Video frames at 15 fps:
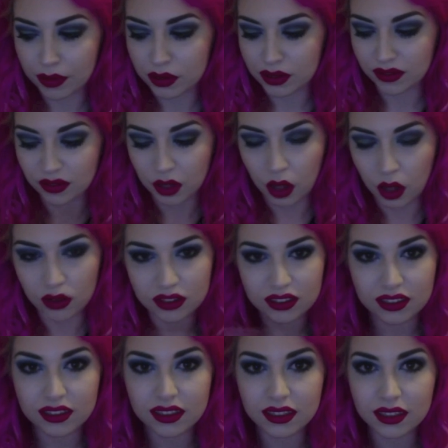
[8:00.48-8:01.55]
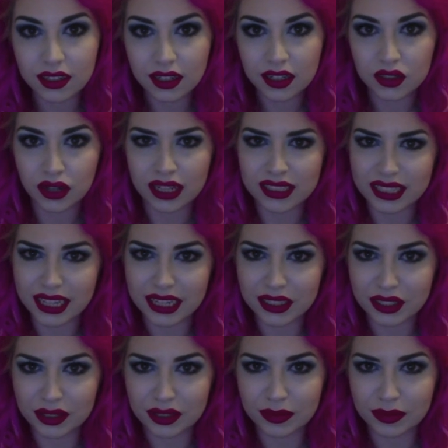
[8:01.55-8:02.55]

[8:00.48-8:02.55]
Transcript: to have lost translation